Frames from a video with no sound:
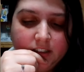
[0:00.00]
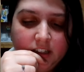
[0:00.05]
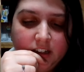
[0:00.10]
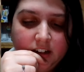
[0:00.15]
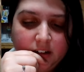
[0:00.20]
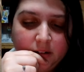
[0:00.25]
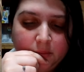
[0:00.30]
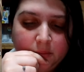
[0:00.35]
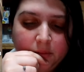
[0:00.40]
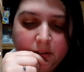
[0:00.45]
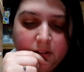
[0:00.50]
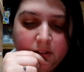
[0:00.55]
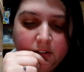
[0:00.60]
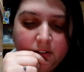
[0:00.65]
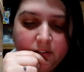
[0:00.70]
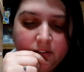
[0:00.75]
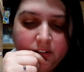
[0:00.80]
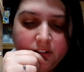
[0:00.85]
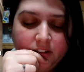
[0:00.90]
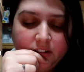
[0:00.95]
They are
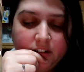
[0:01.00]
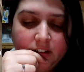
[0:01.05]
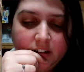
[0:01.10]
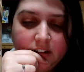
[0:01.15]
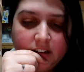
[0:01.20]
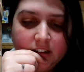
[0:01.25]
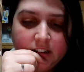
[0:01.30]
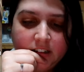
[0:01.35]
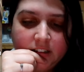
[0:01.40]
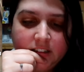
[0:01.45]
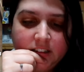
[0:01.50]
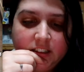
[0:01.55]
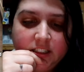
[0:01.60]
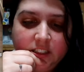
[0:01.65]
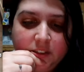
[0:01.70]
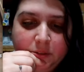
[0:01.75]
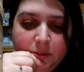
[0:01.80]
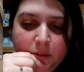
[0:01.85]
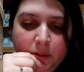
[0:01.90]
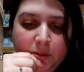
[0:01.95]
beautiful
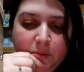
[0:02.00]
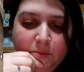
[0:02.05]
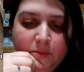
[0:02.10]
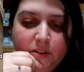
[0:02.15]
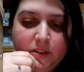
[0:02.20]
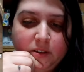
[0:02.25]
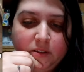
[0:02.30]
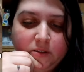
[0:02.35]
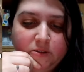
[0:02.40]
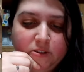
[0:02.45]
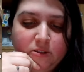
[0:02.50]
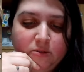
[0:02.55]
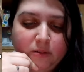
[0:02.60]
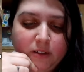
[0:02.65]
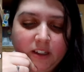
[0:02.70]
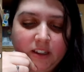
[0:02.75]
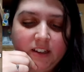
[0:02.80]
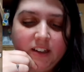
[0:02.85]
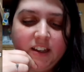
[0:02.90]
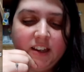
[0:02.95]
dogs. Seem so
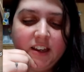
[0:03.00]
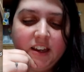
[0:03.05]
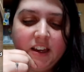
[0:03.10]
sweet.